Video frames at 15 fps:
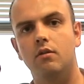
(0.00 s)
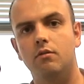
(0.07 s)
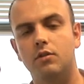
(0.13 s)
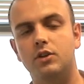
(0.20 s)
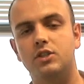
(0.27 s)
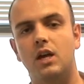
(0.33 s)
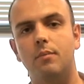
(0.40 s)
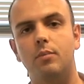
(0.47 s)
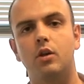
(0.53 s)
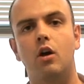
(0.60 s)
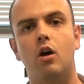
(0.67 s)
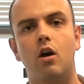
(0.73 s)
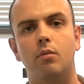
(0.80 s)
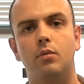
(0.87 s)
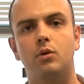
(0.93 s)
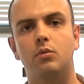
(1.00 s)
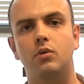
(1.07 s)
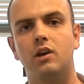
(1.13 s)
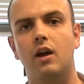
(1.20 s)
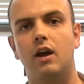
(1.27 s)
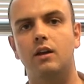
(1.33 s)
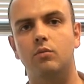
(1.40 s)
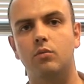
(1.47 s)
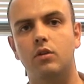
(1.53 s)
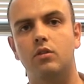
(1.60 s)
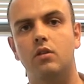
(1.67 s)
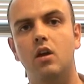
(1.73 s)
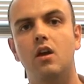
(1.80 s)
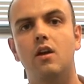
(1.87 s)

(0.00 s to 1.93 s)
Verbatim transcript: For example, carbon would react with